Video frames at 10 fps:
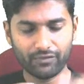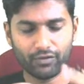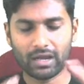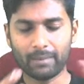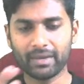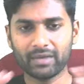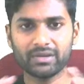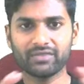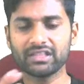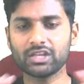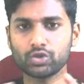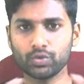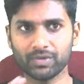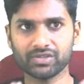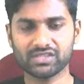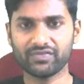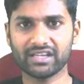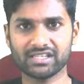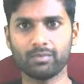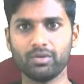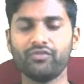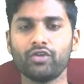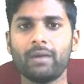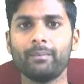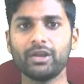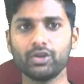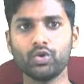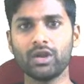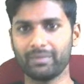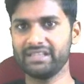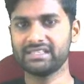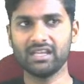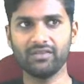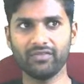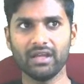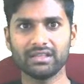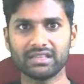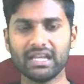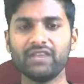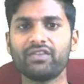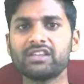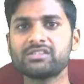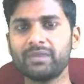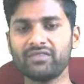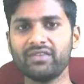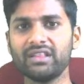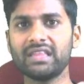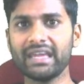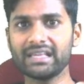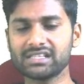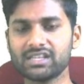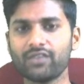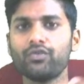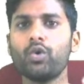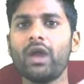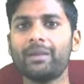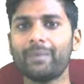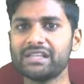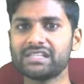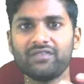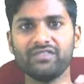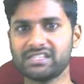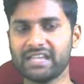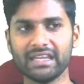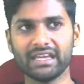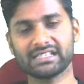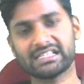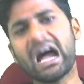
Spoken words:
you compare between the two persons, for example, if you compare you and myself, the difference between the ages of you and myself is 10 years.